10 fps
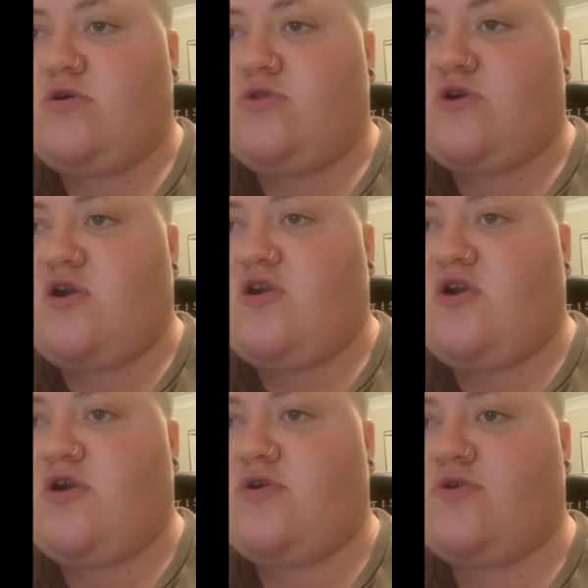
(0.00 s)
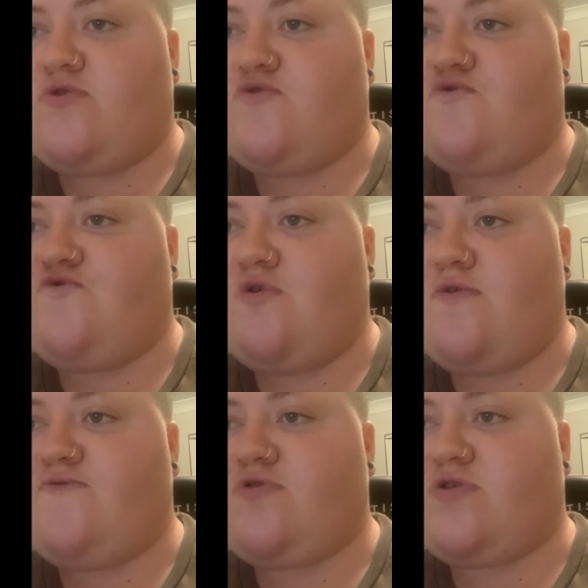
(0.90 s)
They
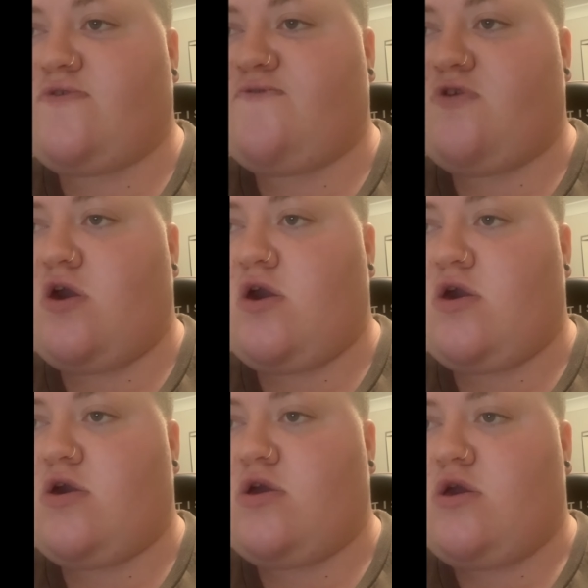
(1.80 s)
drove to the fair